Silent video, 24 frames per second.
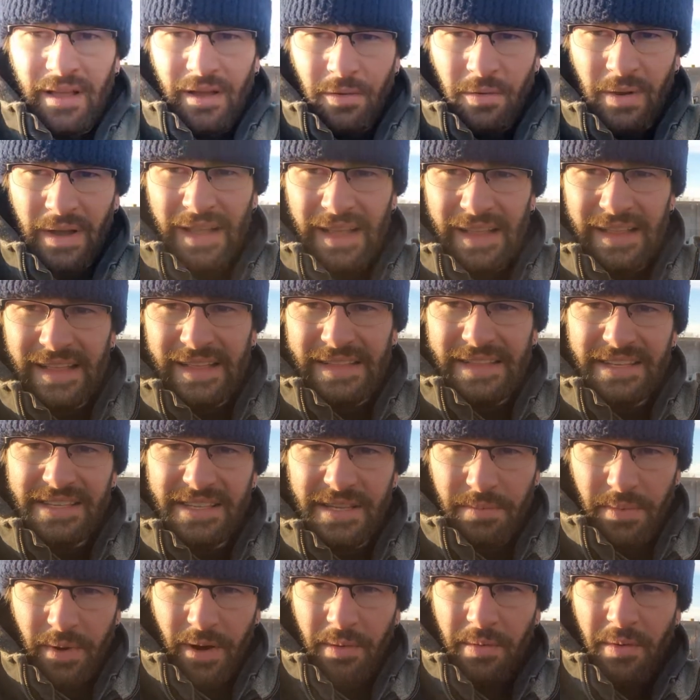Well, I'll let the
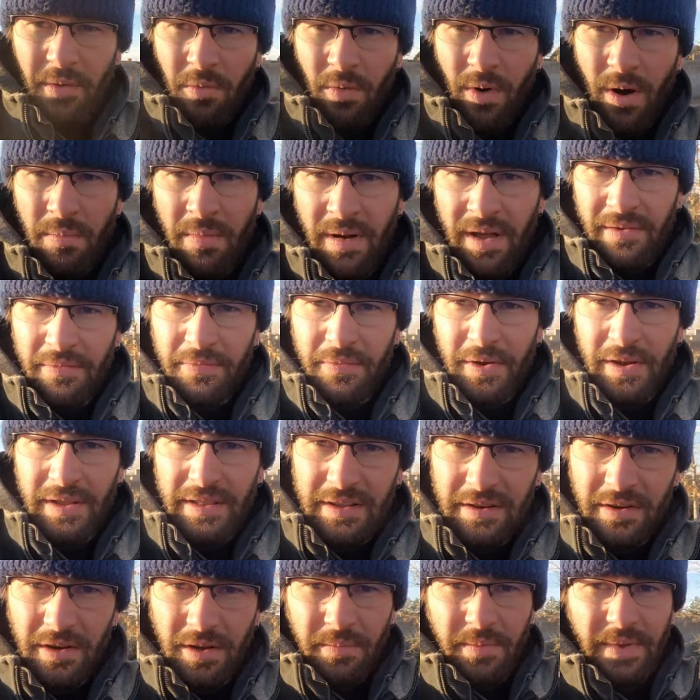Suburban warm up for a
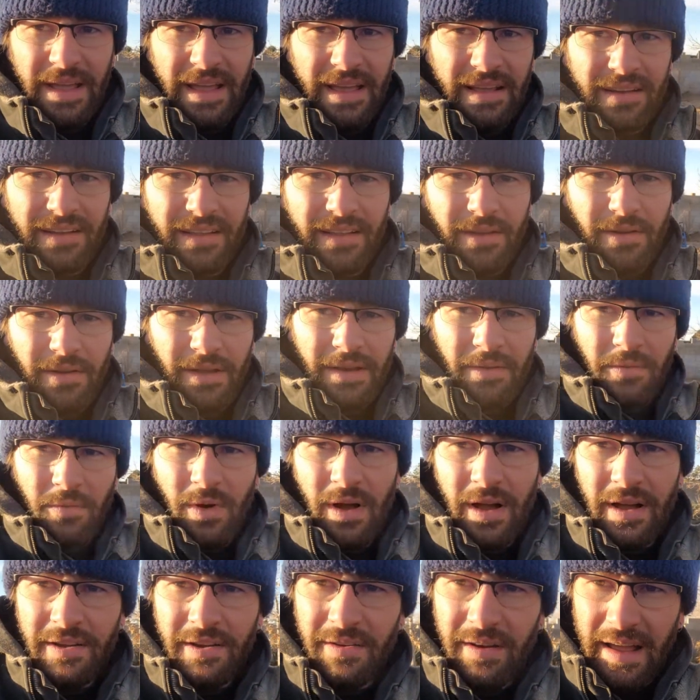little bit. Go ahead and
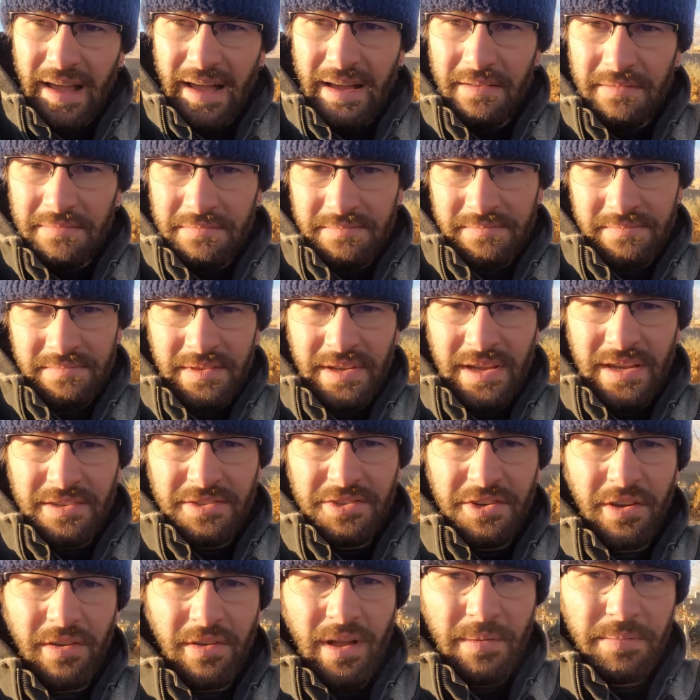walk around,
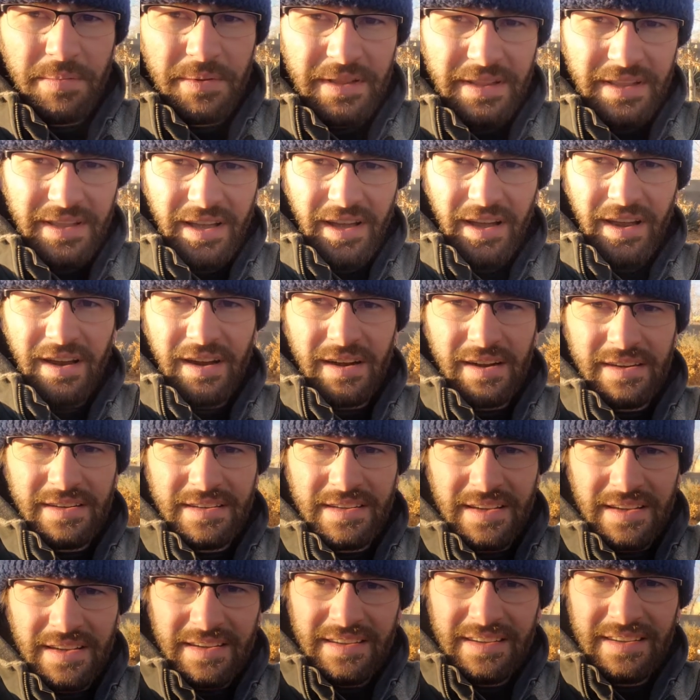show a couple of the
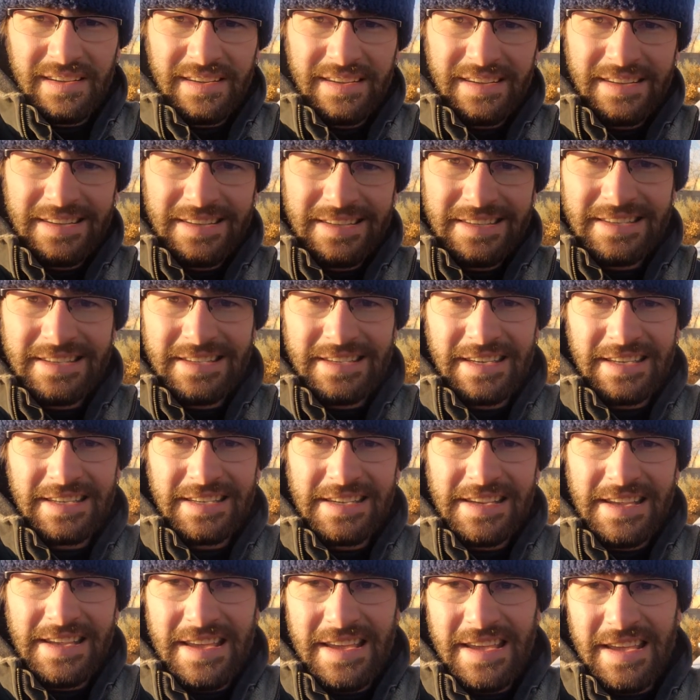cars.
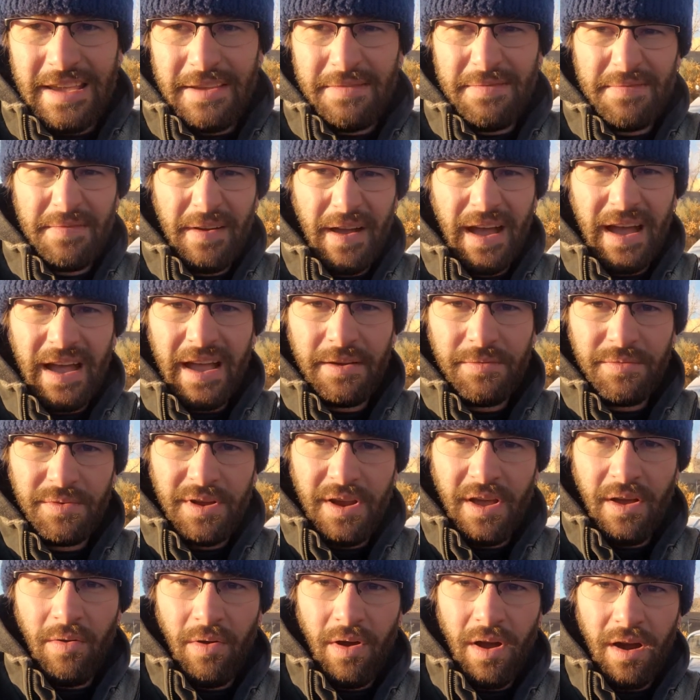65
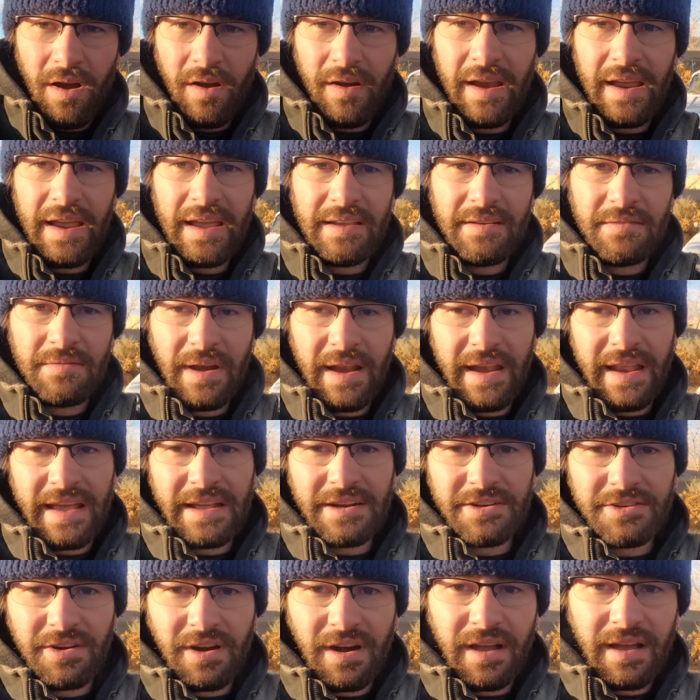Renault R8
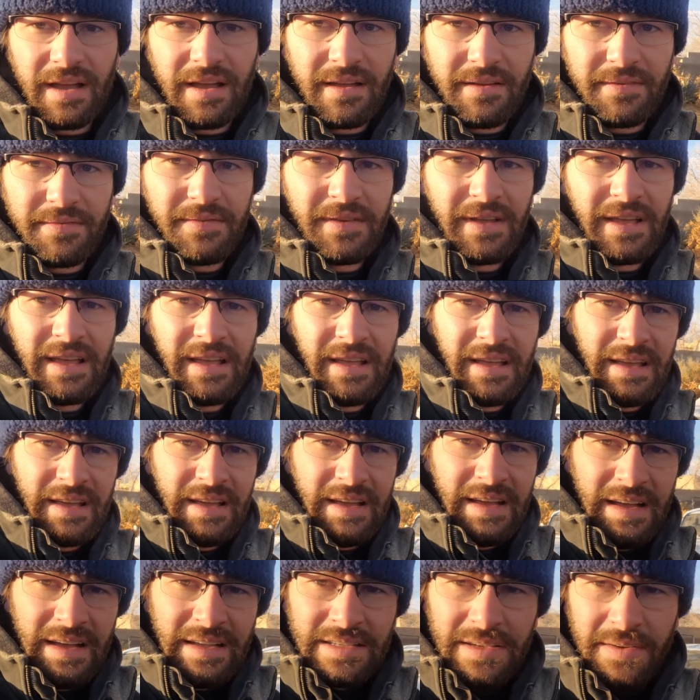right-hand drive.
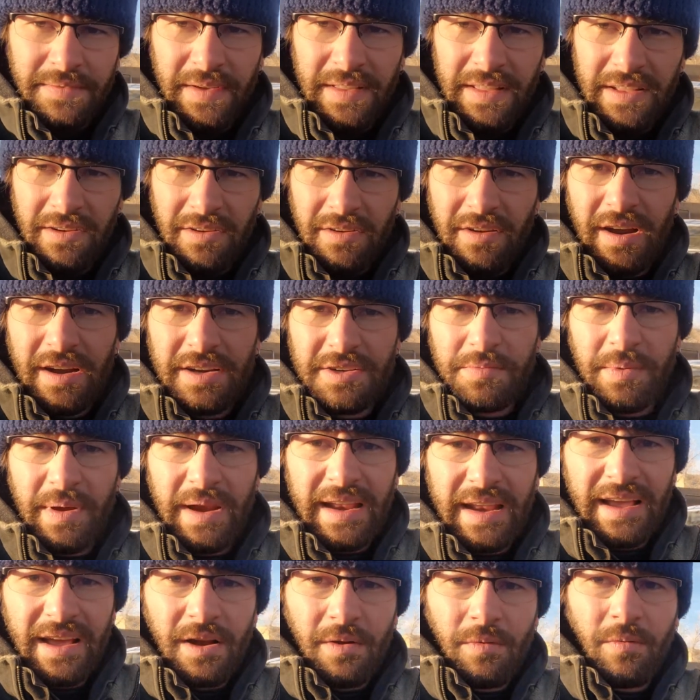It's a fun little car. It's
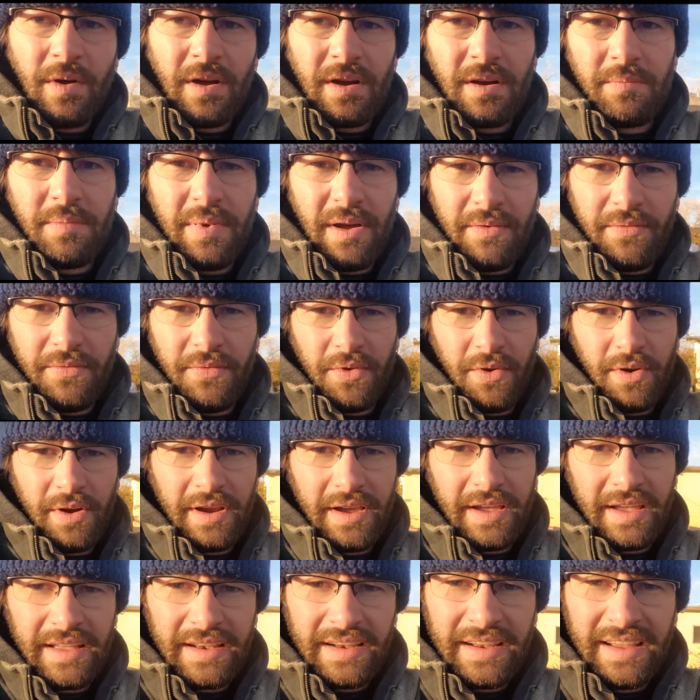waiting on a water pump for
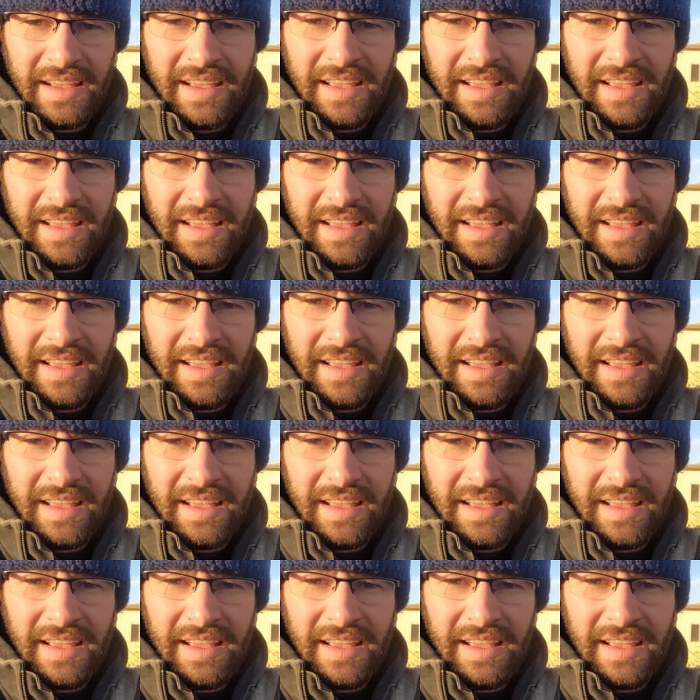it.